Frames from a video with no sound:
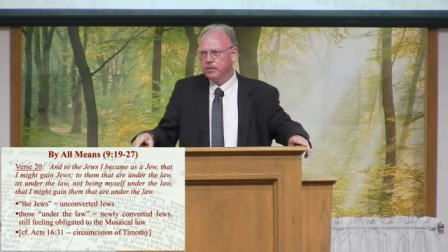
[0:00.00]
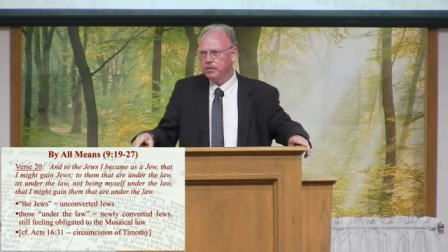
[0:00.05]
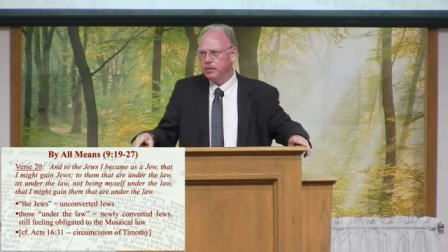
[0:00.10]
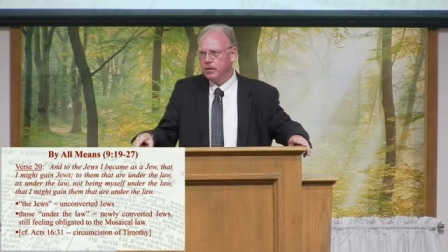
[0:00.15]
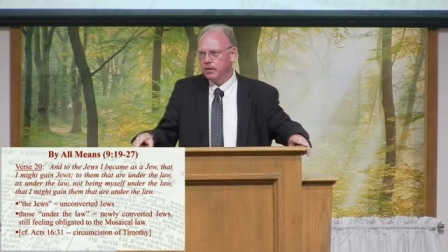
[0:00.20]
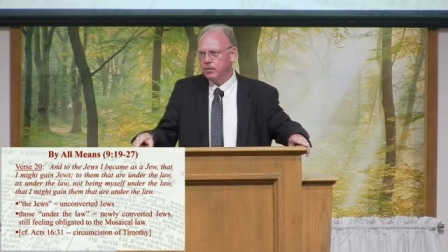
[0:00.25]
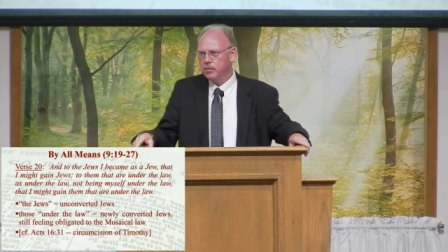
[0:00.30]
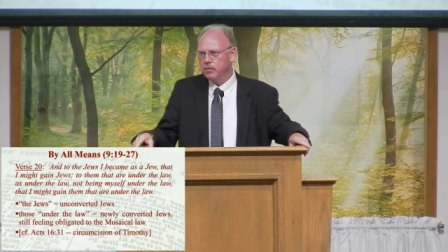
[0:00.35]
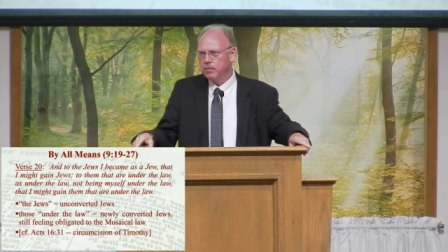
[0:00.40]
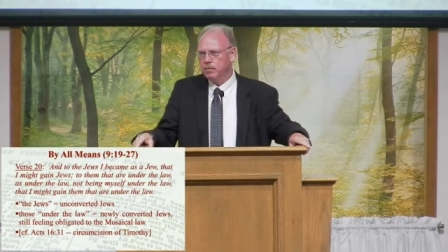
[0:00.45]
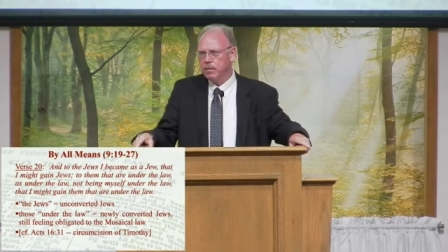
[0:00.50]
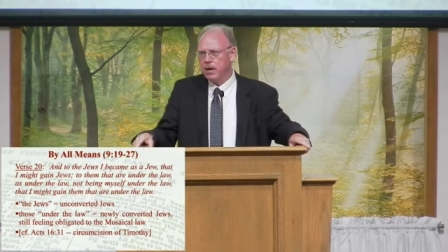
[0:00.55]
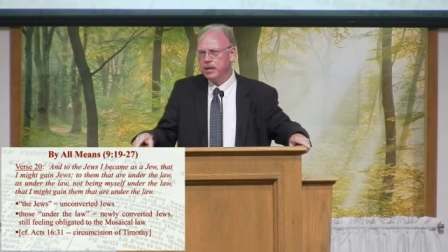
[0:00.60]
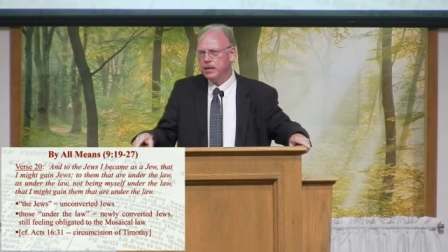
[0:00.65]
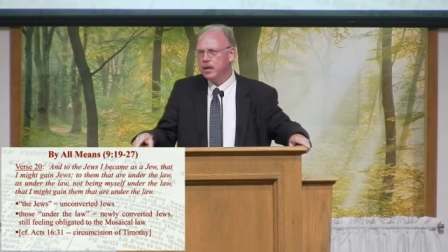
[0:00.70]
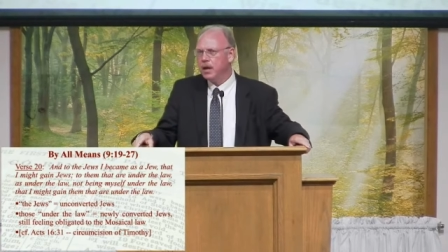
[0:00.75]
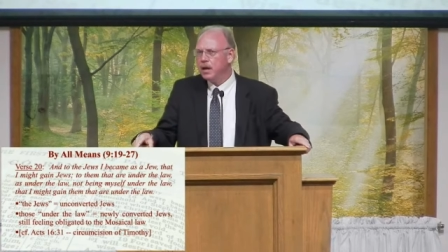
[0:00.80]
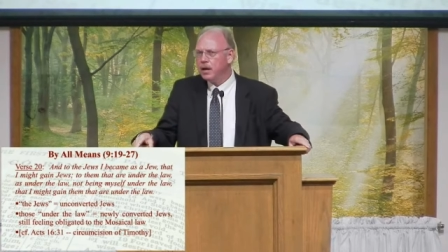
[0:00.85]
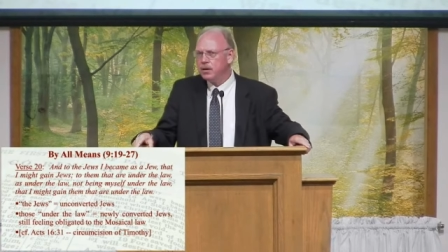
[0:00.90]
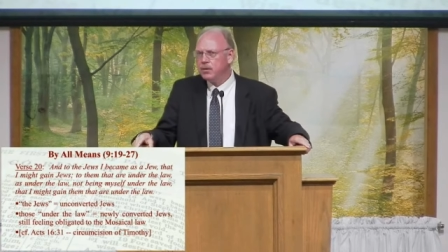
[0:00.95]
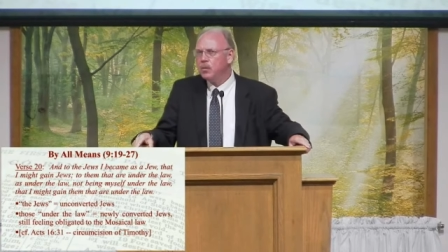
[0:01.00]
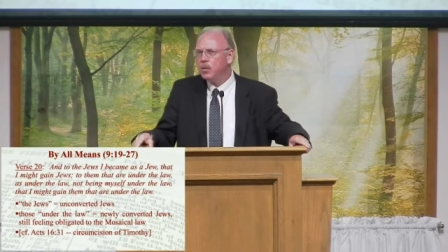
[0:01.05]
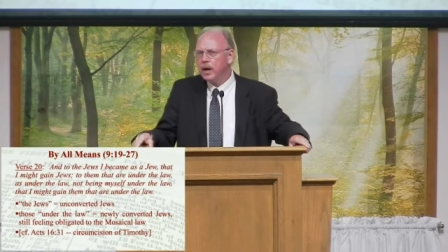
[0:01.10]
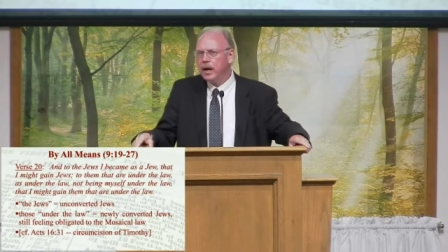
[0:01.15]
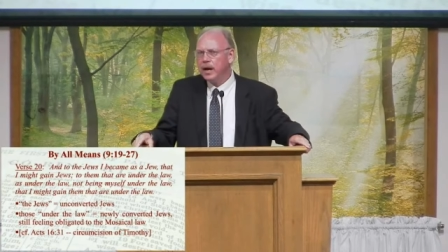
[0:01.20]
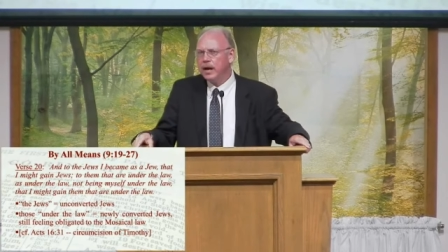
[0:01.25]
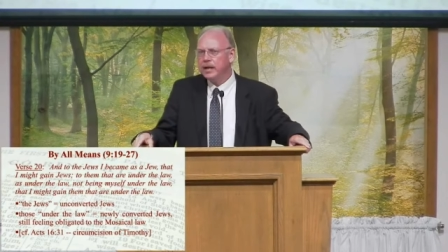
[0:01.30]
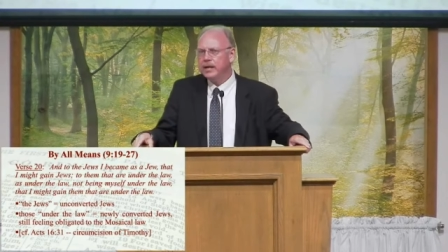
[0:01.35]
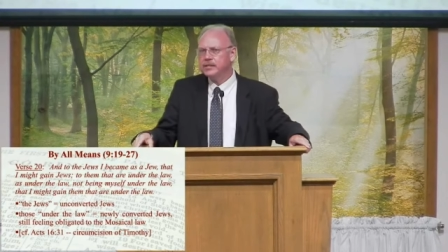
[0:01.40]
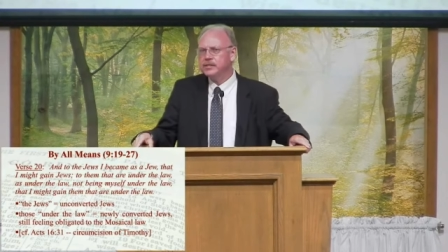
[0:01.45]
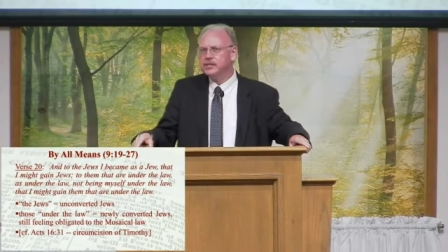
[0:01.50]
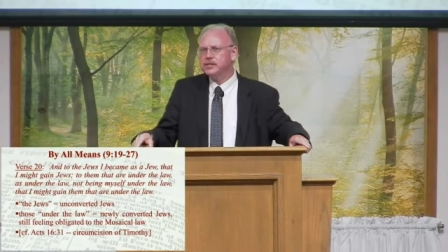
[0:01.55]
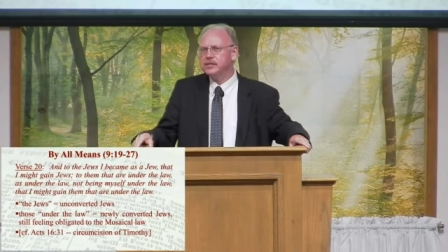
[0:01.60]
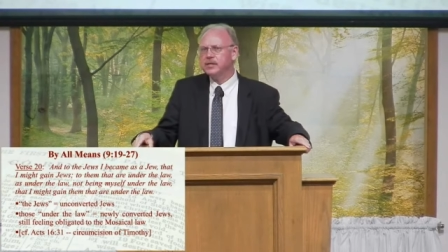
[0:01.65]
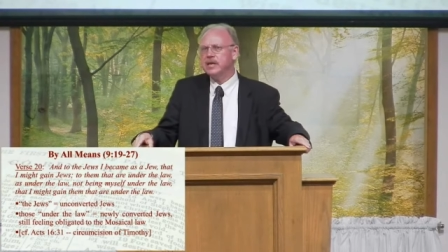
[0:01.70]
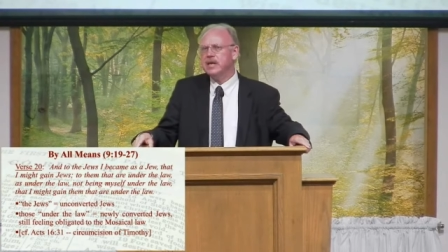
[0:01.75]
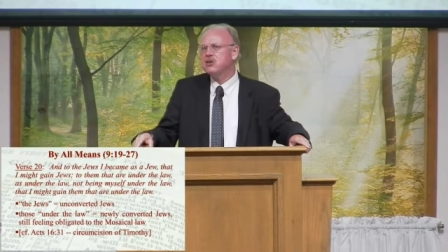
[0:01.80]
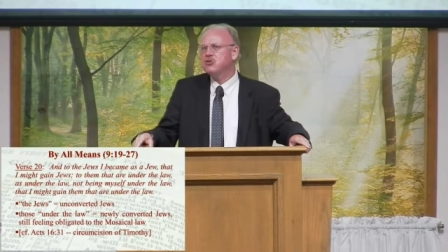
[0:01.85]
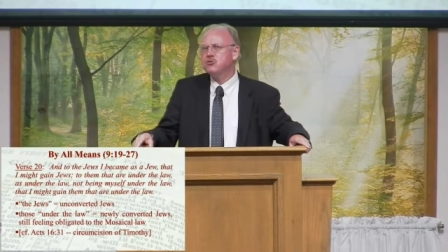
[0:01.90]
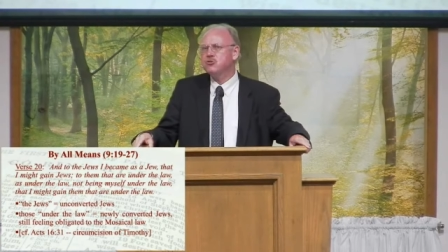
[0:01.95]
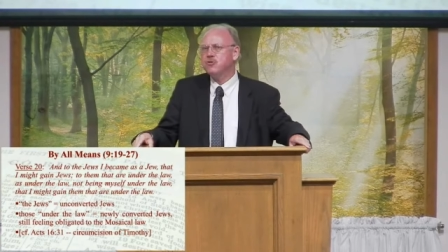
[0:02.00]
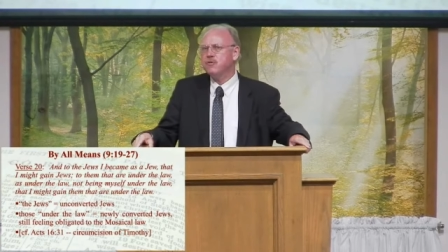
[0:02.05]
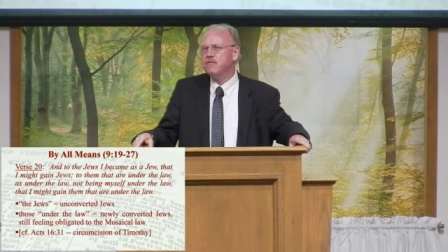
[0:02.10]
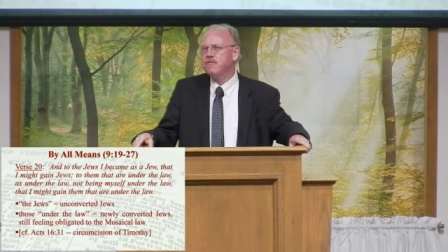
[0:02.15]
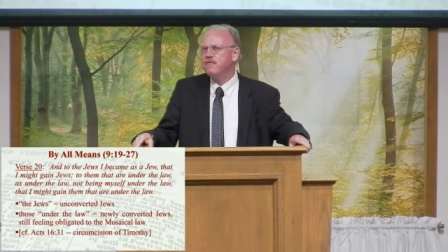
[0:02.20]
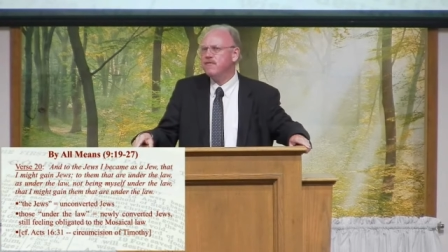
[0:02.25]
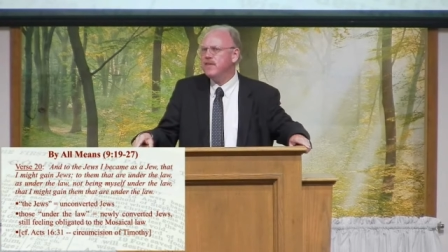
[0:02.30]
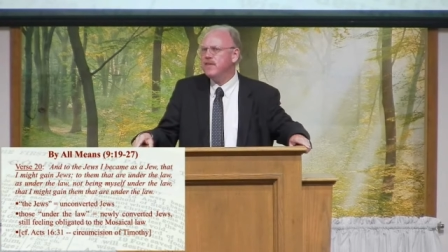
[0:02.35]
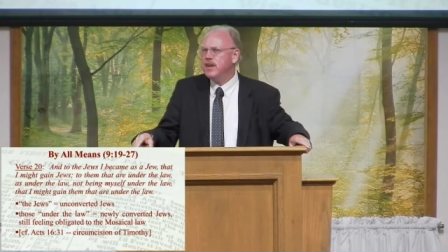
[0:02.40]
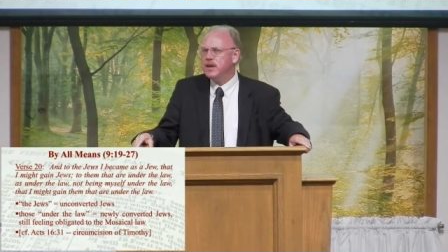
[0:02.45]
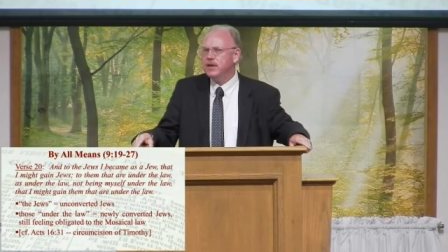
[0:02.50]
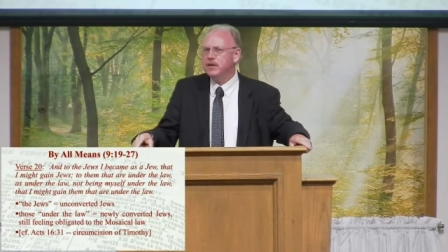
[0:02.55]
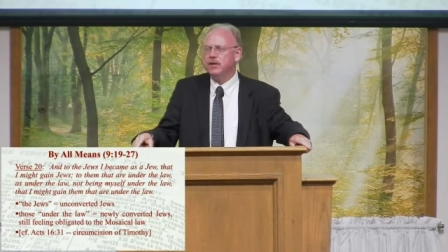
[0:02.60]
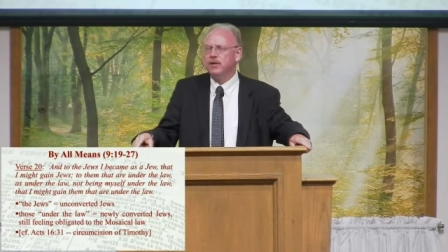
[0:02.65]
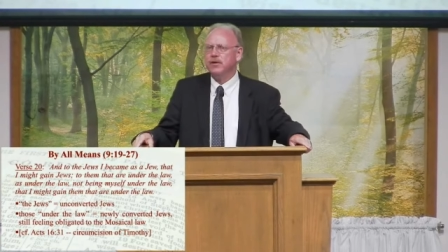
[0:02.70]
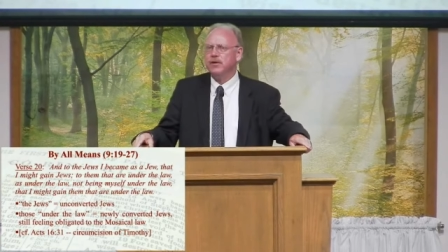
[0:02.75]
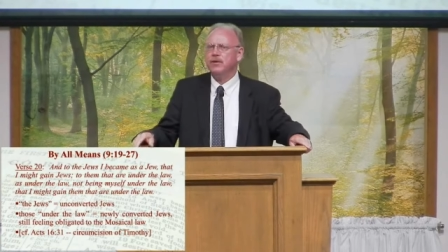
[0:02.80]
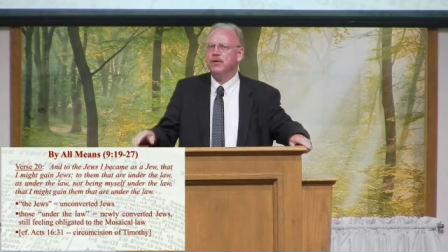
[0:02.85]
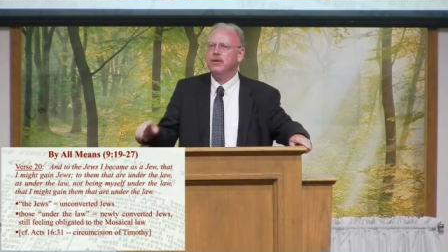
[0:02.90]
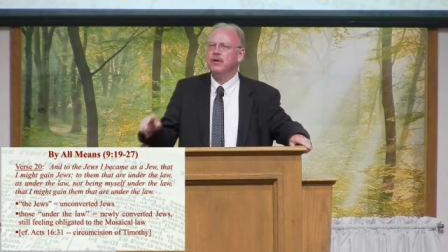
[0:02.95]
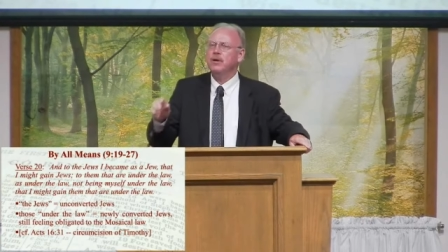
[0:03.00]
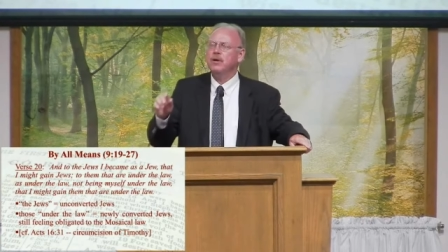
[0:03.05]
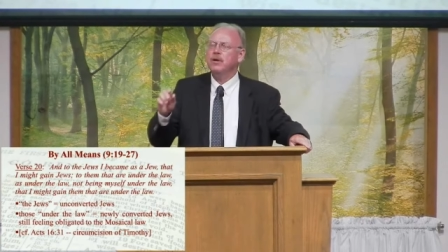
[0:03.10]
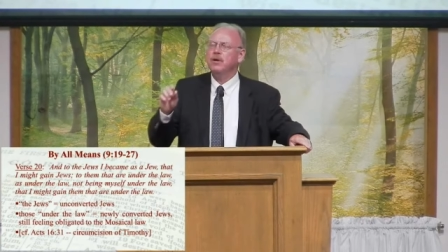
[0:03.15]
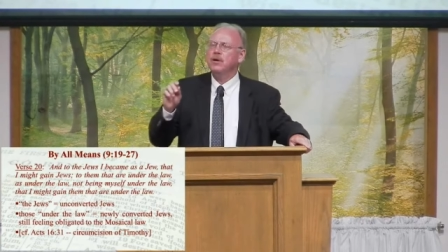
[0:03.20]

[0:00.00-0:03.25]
that might otherwise interfere